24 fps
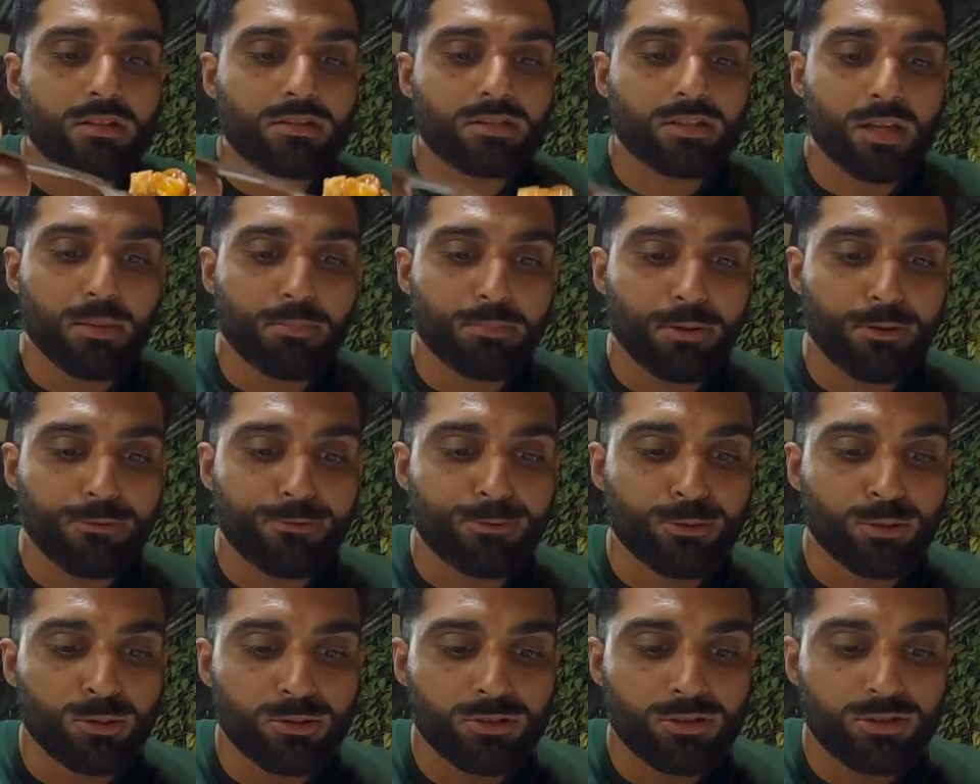Simple
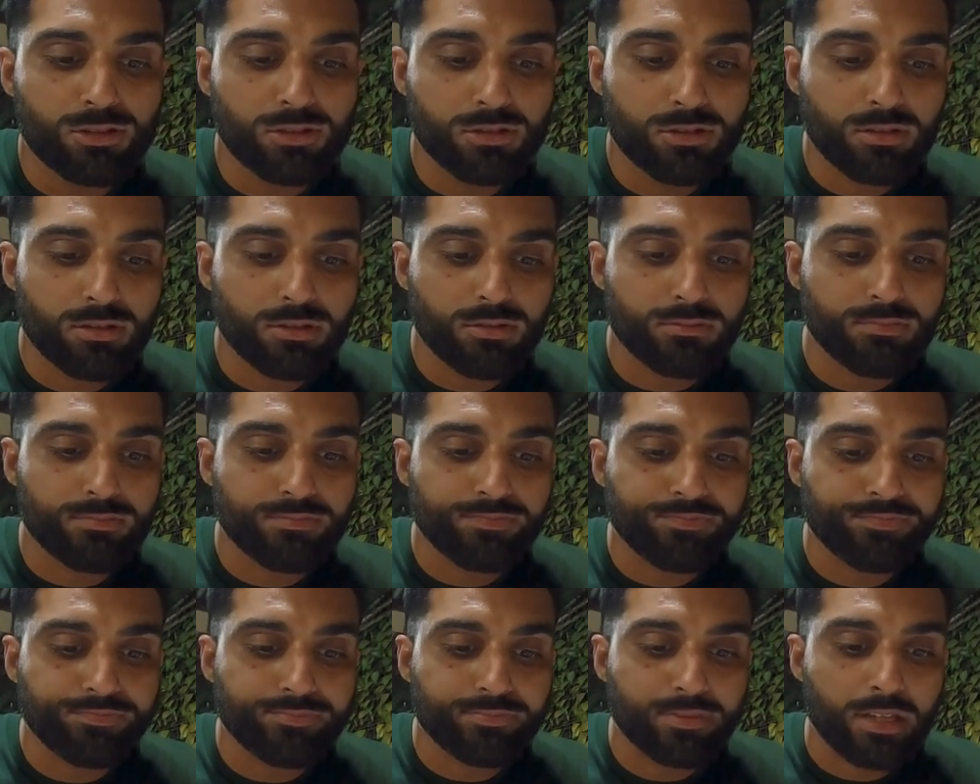foods
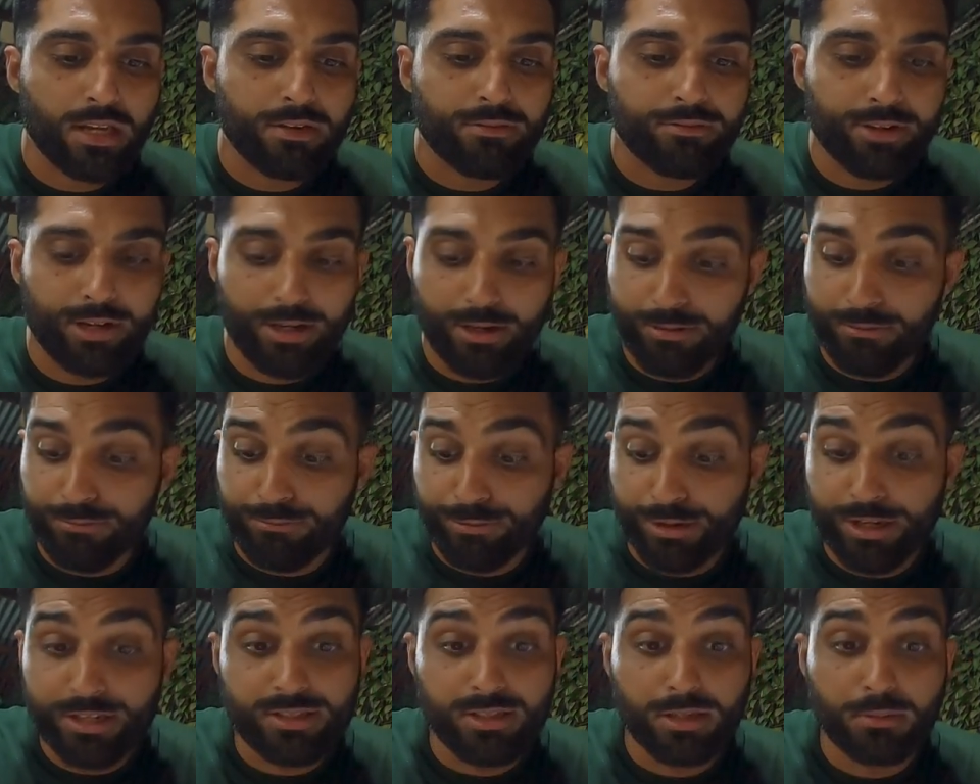and very
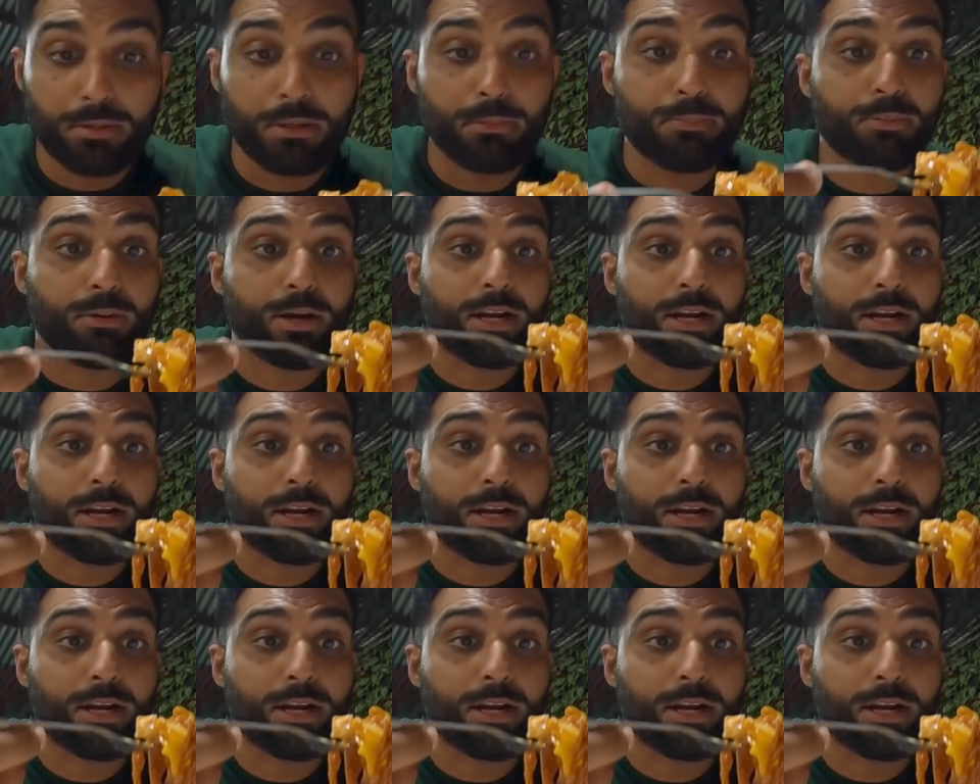reasonably